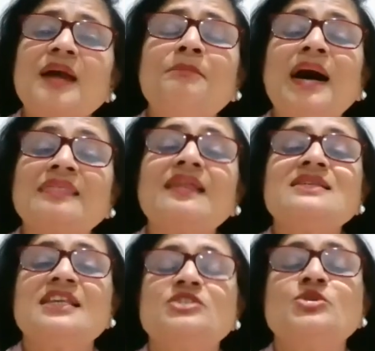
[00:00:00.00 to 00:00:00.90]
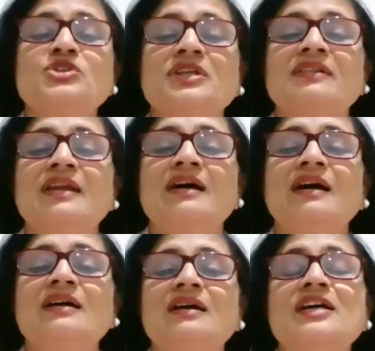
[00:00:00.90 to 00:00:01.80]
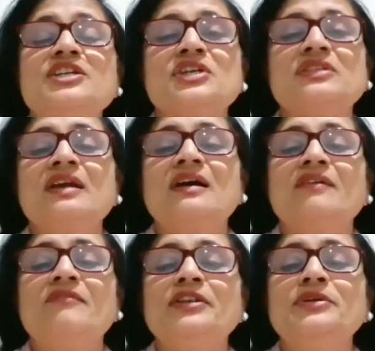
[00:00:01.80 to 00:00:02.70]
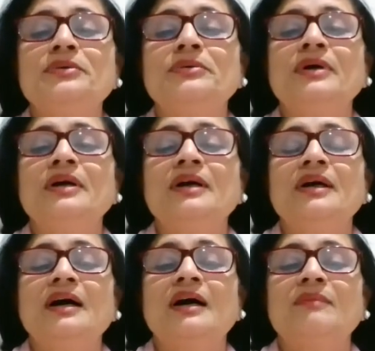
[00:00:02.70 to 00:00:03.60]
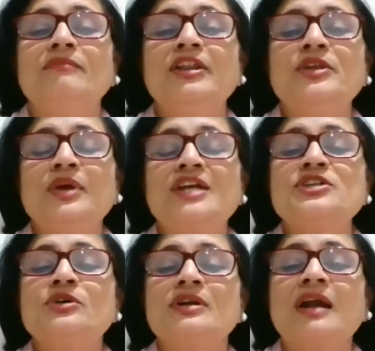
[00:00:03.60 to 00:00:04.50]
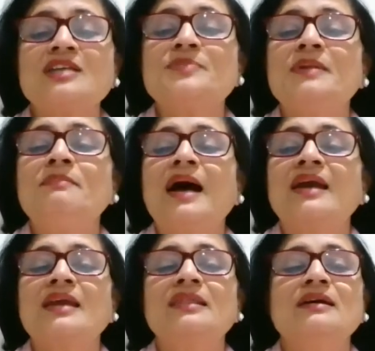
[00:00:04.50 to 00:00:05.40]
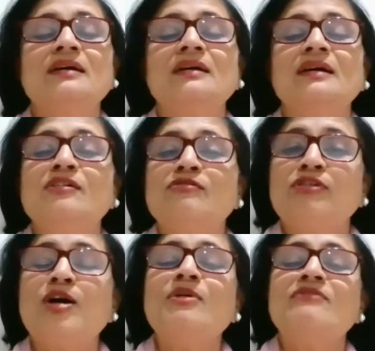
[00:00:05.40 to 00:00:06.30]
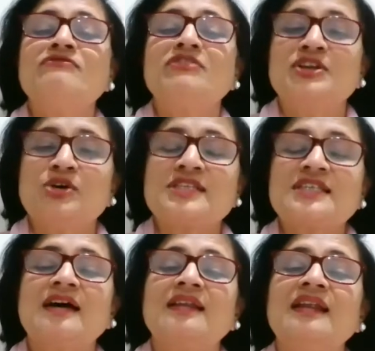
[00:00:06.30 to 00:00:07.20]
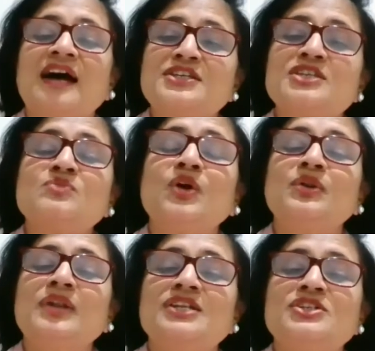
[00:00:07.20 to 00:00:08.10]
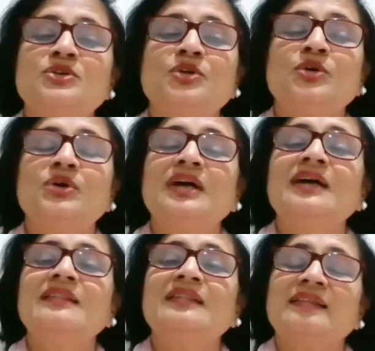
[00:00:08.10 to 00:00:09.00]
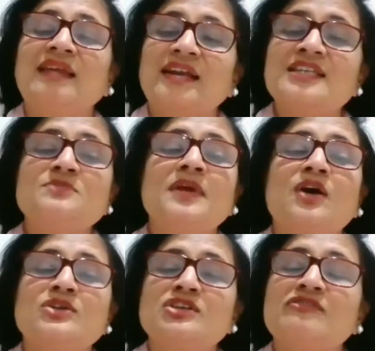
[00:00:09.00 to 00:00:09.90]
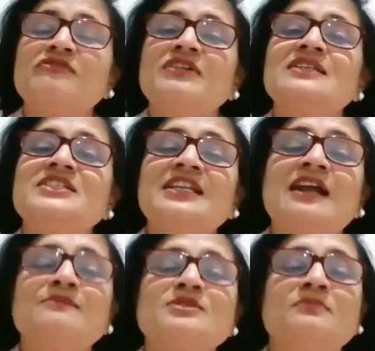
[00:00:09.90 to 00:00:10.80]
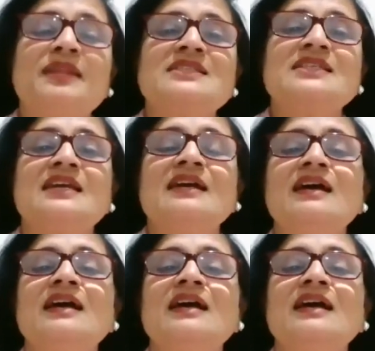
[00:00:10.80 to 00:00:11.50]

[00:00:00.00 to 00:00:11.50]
Mata says to Chandrika, Chandrika, when you get your husband back in the form of your son, I just want to let you know that that is because of Sri Ram's blessing.